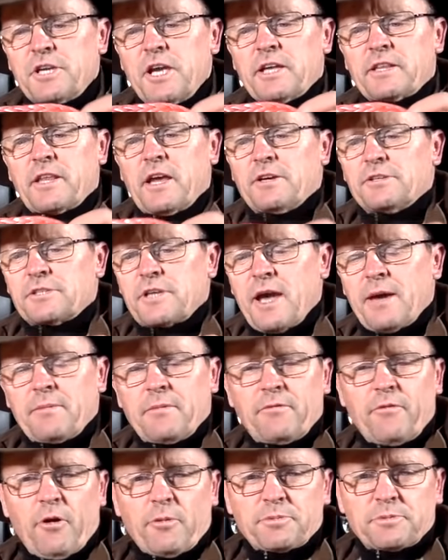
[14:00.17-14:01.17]
Check those
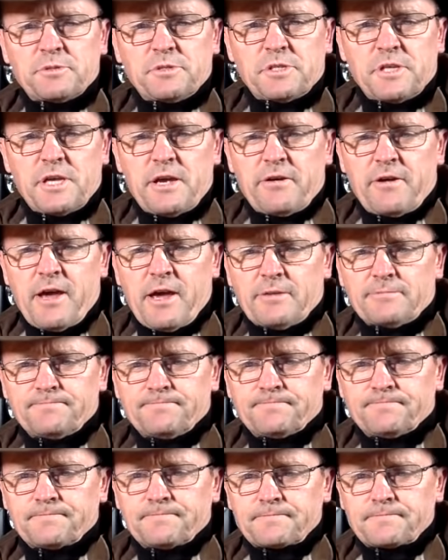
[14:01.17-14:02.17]
couple of options there out,
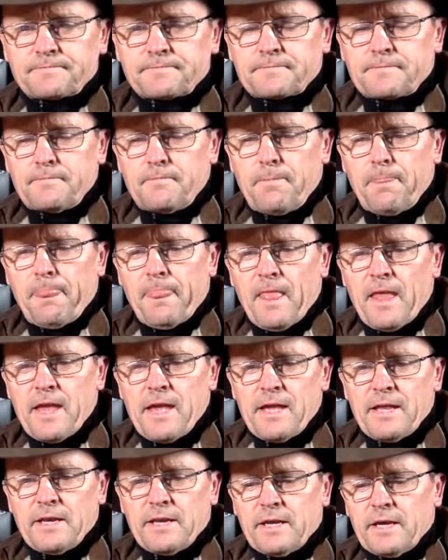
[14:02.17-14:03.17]

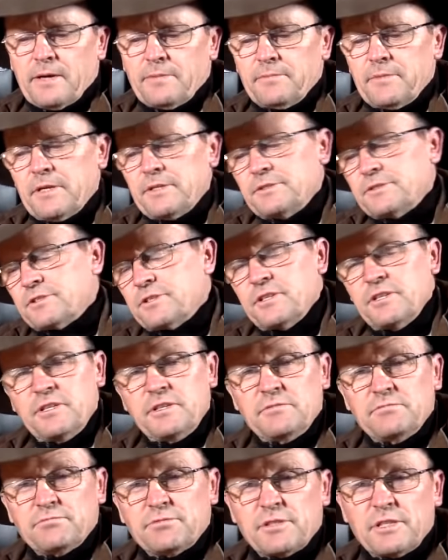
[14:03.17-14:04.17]
and um, and
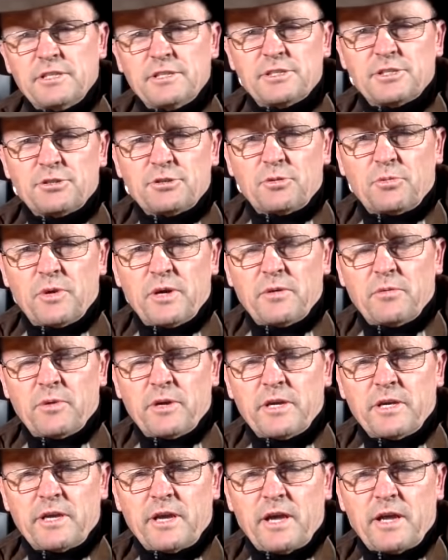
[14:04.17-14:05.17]
see see sort of where, where
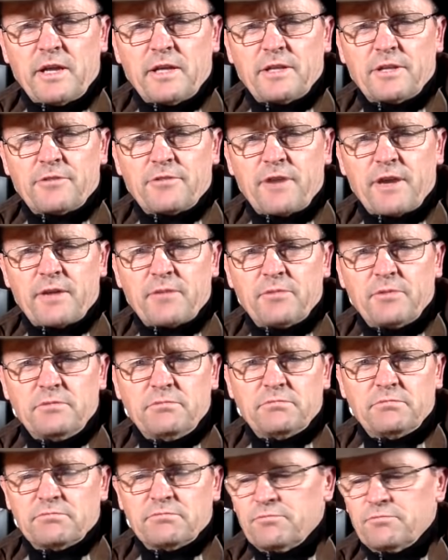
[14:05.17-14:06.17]
you go down the track
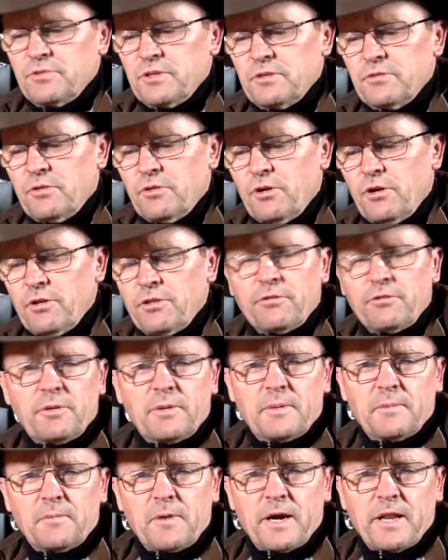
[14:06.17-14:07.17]
with with
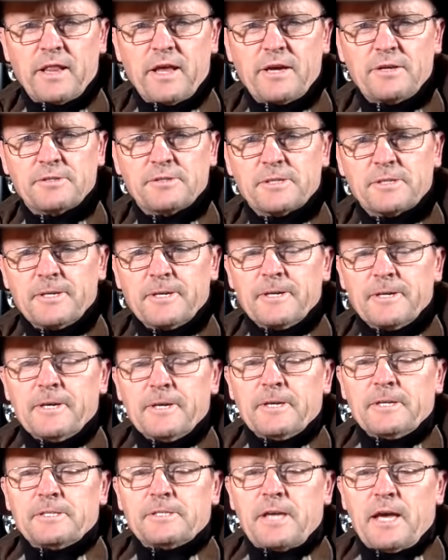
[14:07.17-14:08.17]
either one of those.
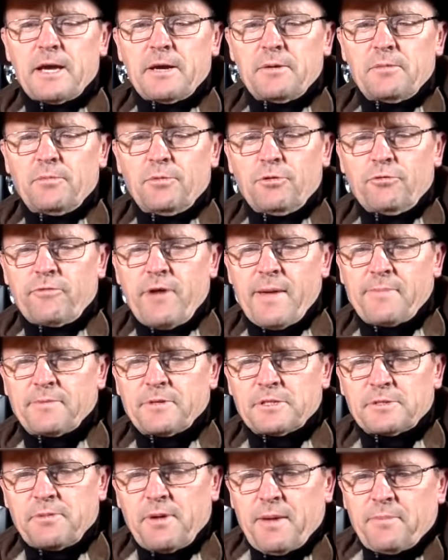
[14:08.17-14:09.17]
So we'll wrap
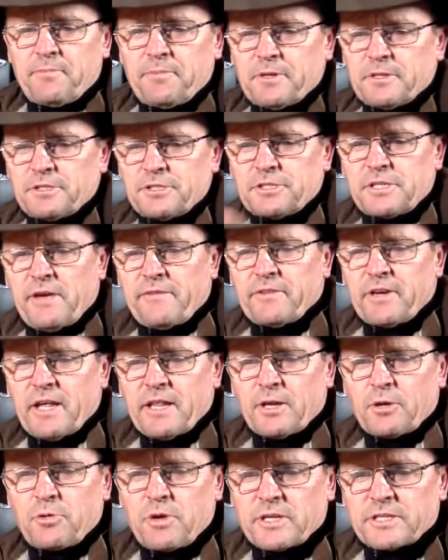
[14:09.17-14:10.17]
this up, but just have
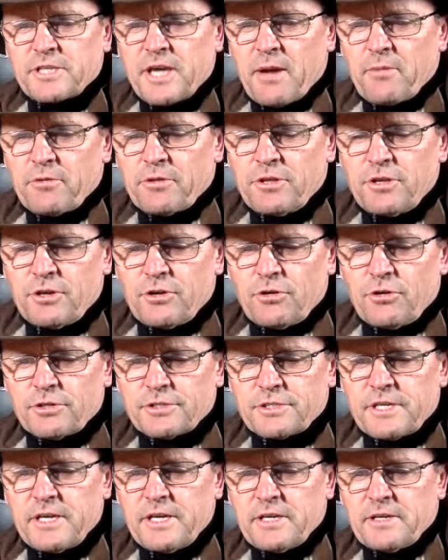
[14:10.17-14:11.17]
another quick chat with you guys
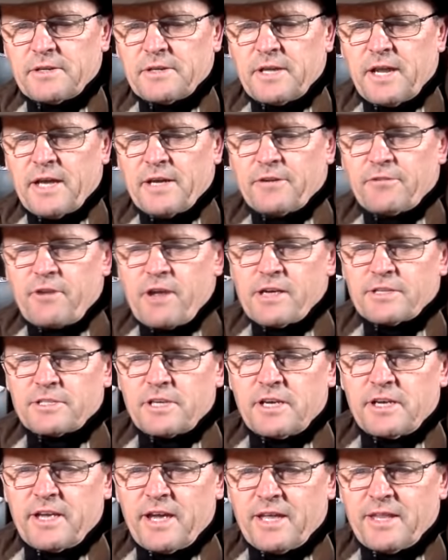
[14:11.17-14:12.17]
there. G'day, Grouse. How
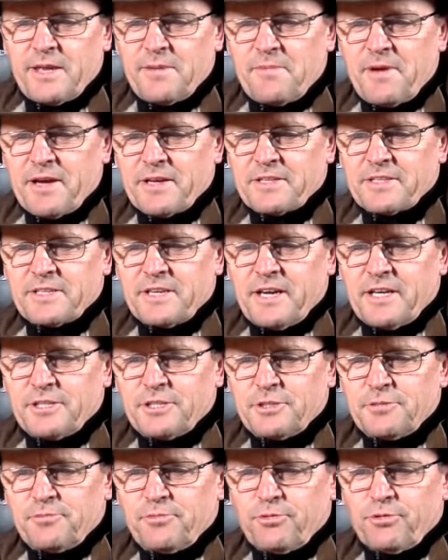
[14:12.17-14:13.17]
you going there, mate? Uh,
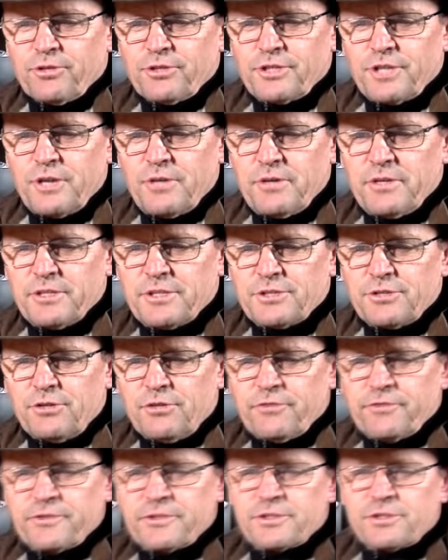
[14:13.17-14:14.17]
just bought a two-inch
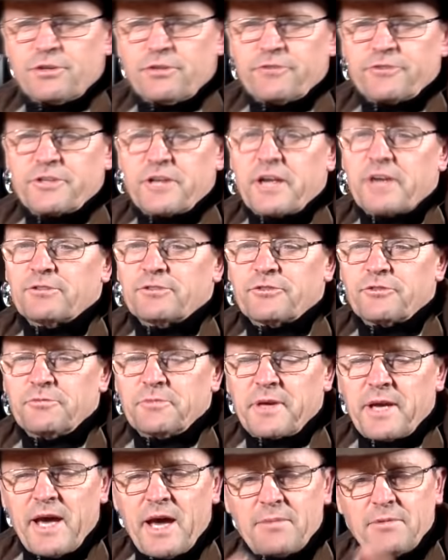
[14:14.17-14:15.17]
soft soft shackles from
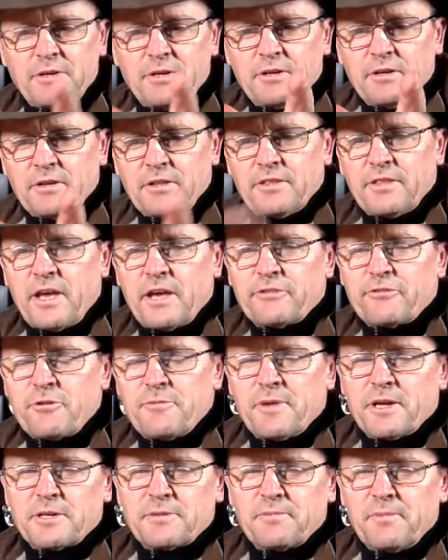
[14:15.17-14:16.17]
Carbon. Thanks very
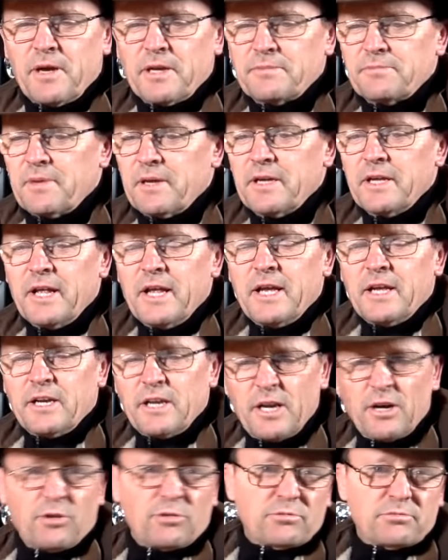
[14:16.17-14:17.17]
much, mate.
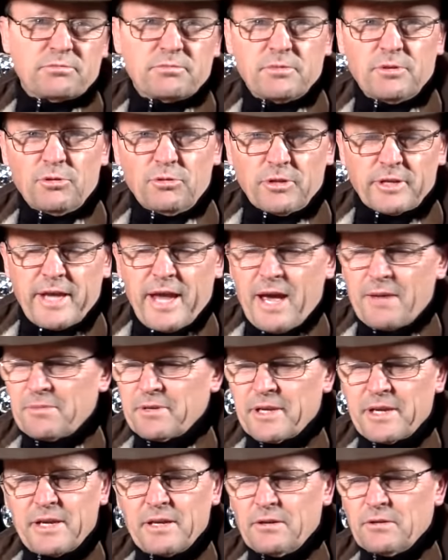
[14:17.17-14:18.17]
Yeah, look, all the
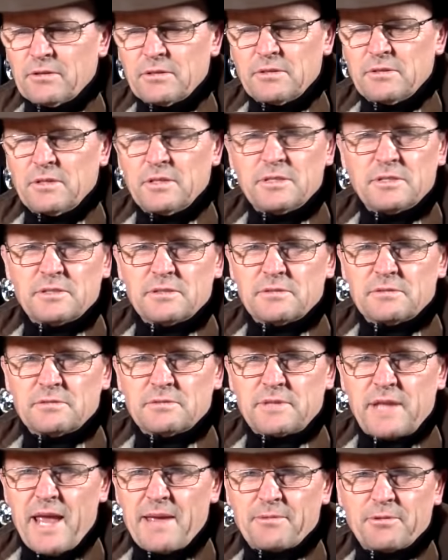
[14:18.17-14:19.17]
Carbon gear. Look, it's
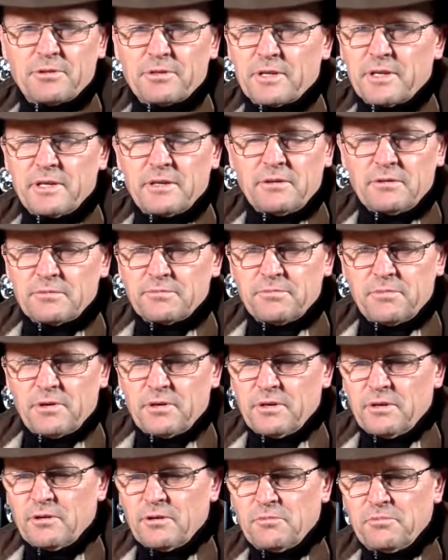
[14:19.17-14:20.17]
damn good gear. Look,
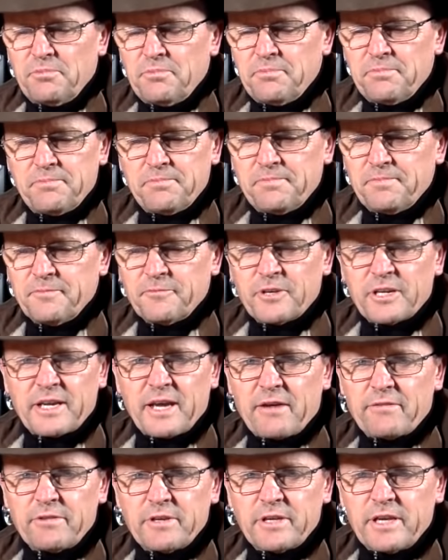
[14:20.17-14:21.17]
my whole
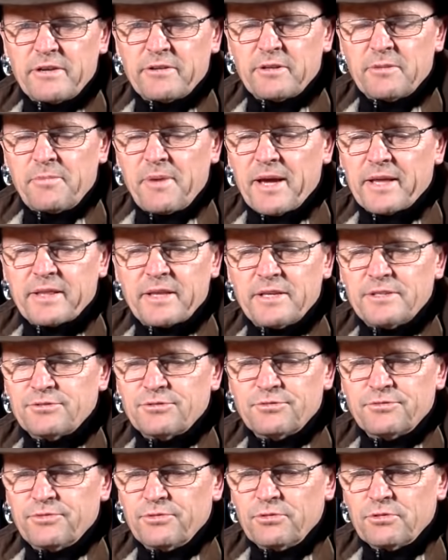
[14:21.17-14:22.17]
recovery gear at the back there is
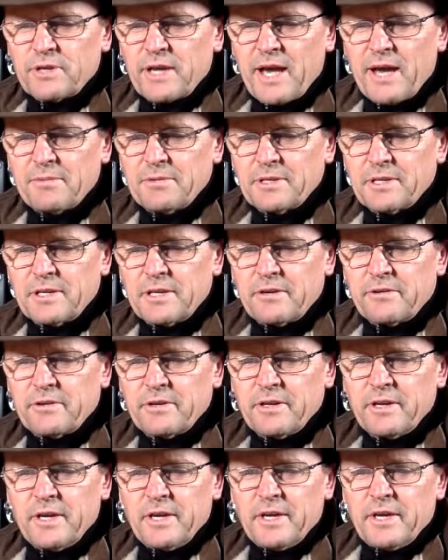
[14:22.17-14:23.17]
all full of Carbon gear,
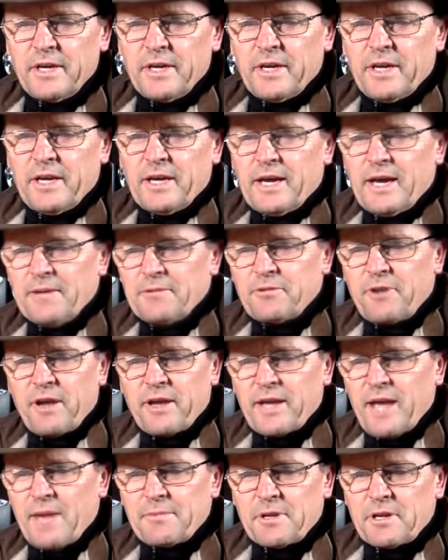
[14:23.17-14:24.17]
and um,
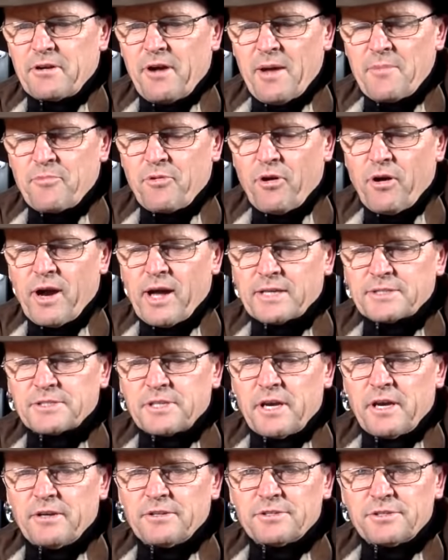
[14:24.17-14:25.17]
great company, great product.
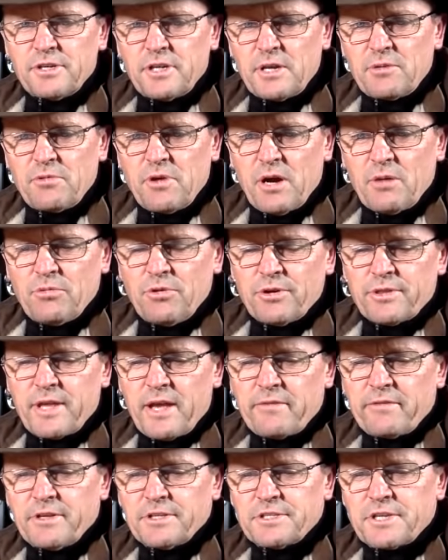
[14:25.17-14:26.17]
So certainly well worth
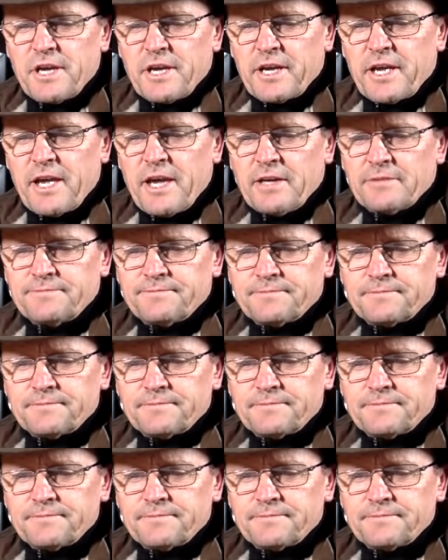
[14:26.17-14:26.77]
having a check out.